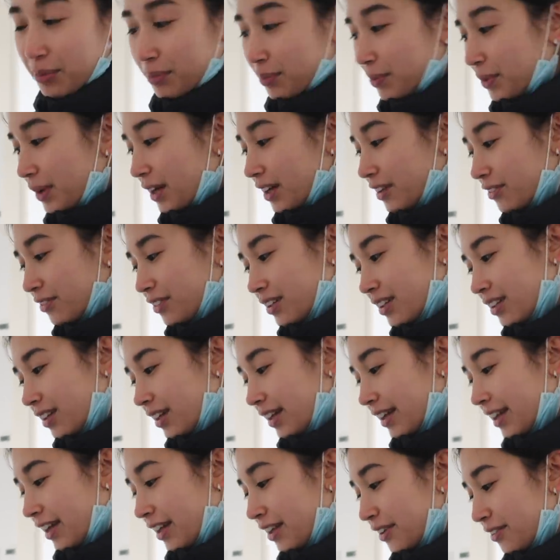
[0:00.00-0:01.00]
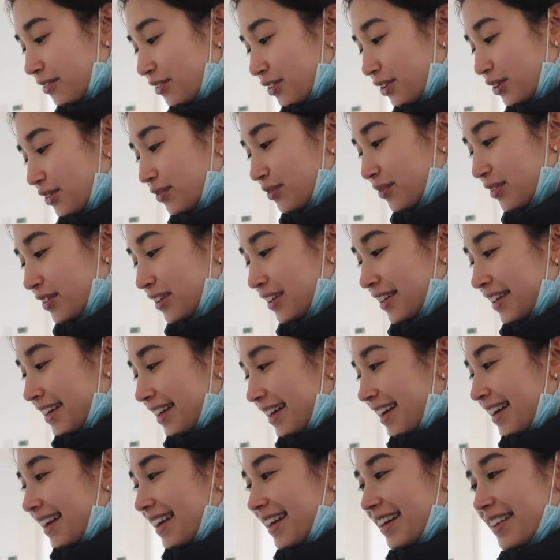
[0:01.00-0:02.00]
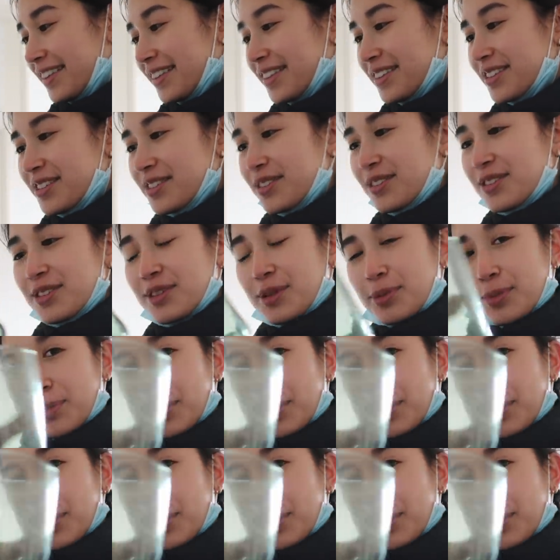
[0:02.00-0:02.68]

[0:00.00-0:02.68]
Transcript: but I don't really like any of them. And these are so